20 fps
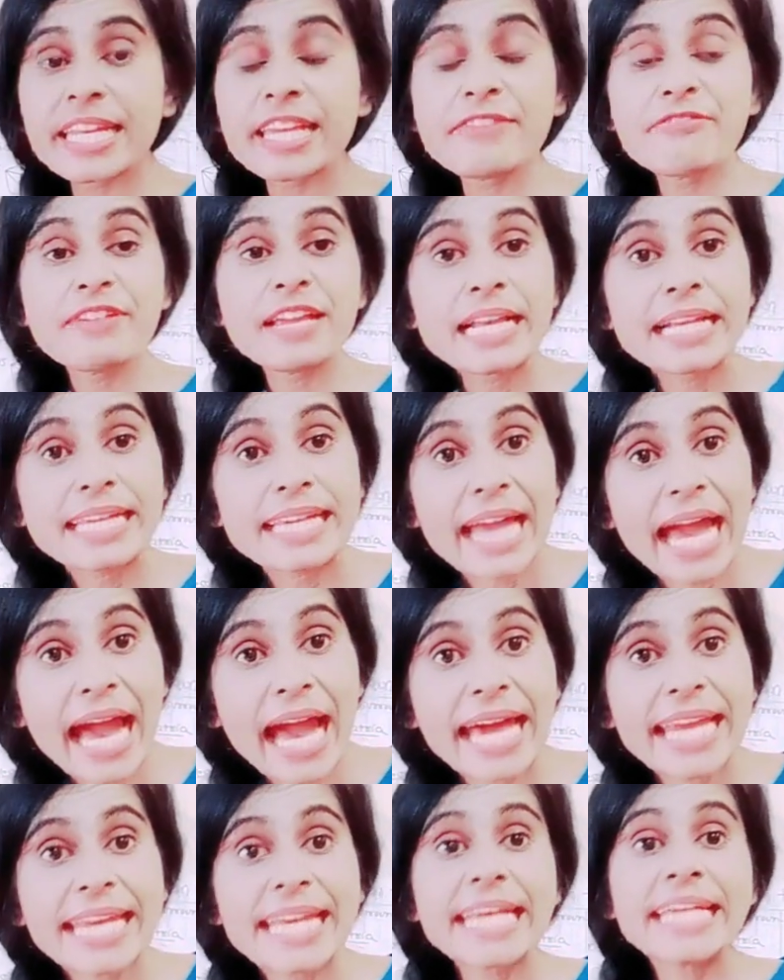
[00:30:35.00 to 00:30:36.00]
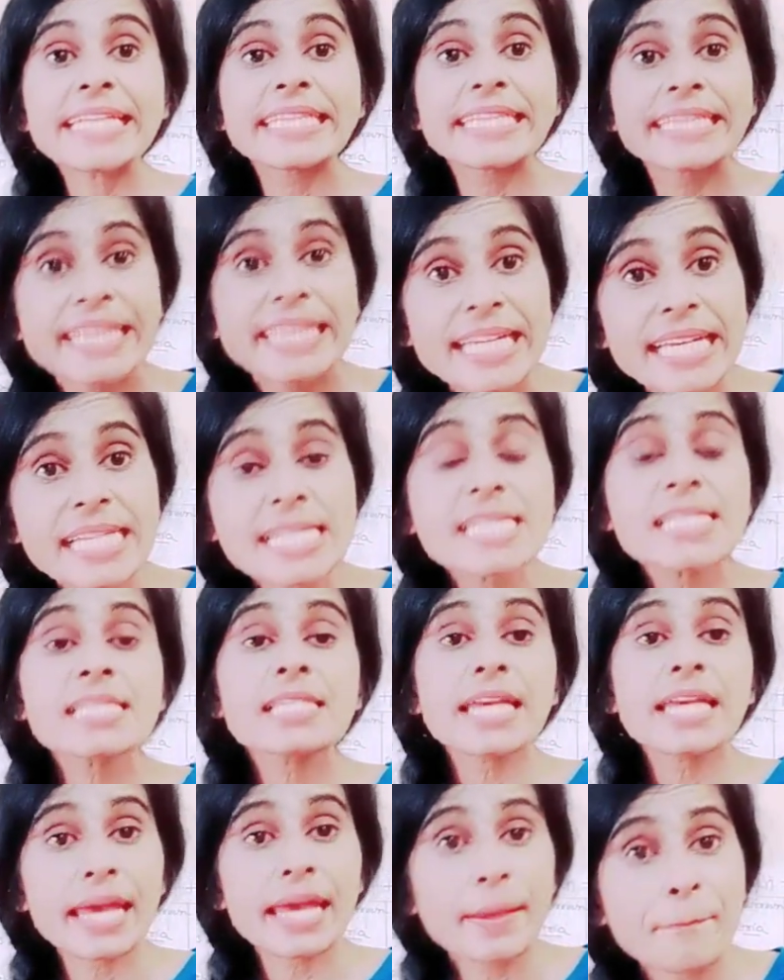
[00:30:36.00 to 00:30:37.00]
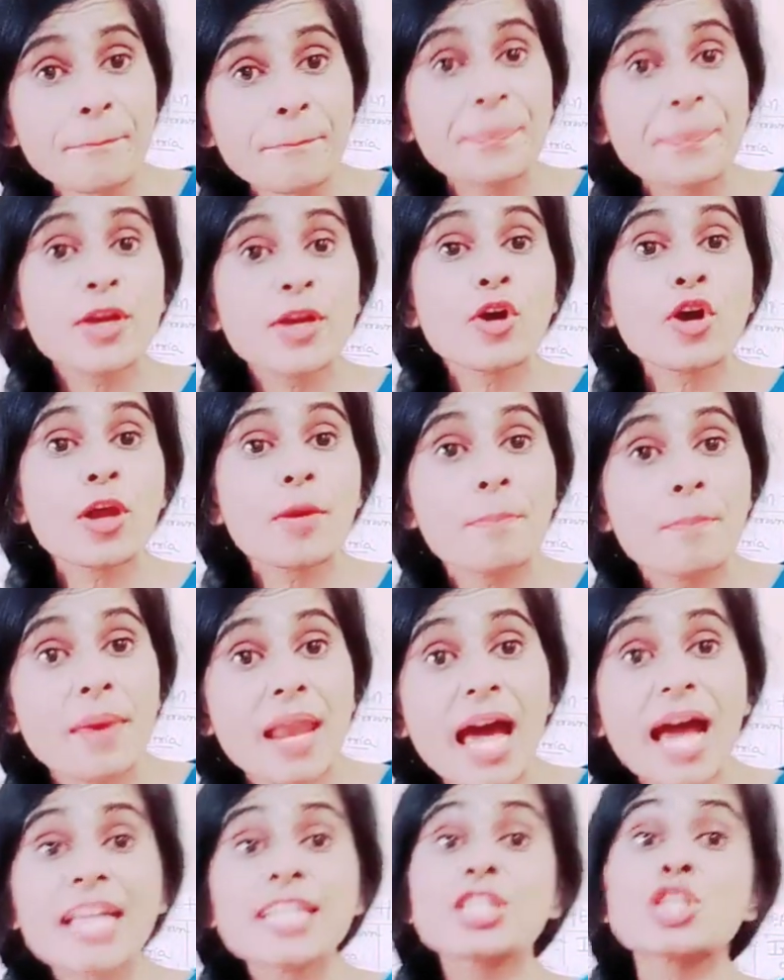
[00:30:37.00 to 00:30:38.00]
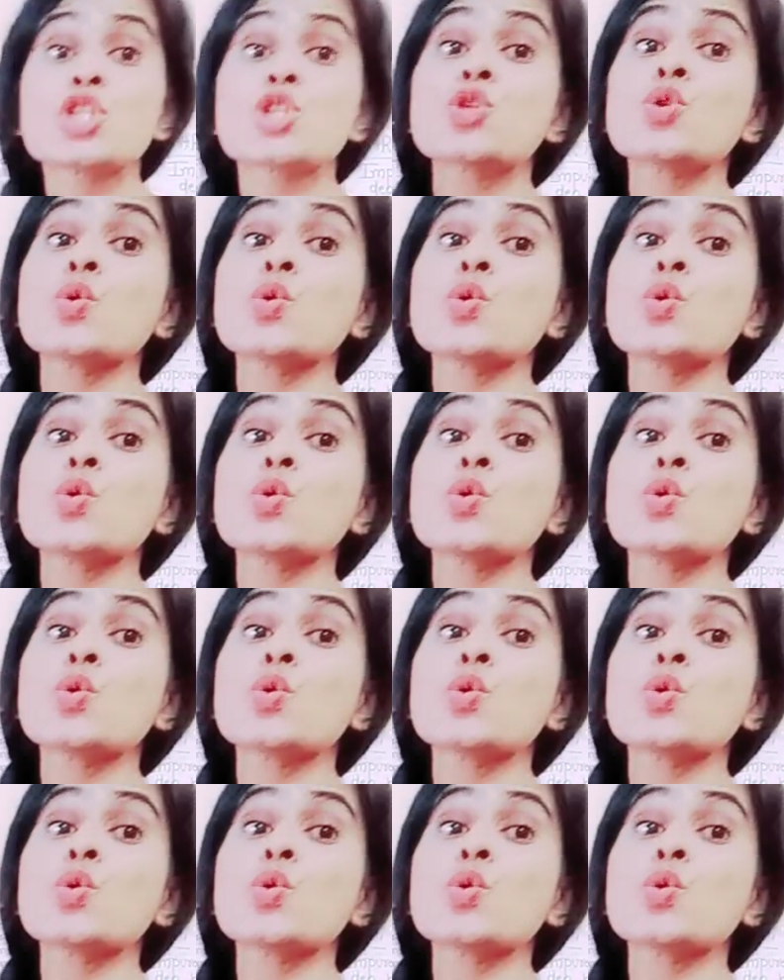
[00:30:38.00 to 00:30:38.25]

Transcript: will carry this impure blood to